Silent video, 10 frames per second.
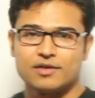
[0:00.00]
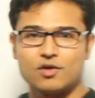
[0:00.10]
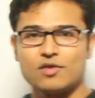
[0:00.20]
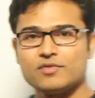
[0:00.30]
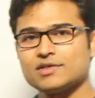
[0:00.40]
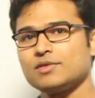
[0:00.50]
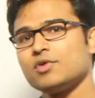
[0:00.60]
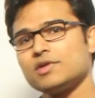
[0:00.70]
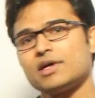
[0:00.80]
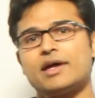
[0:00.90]
then obviously
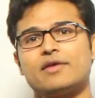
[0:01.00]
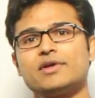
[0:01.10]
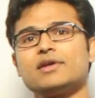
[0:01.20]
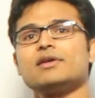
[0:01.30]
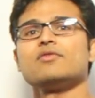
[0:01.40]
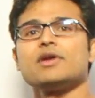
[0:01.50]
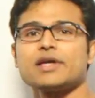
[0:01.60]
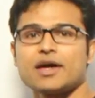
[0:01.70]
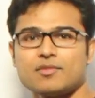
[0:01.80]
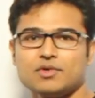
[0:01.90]
both are having
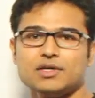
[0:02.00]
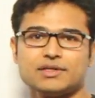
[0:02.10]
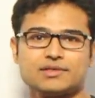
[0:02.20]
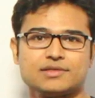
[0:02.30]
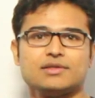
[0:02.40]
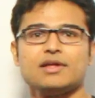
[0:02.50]
different capabilities.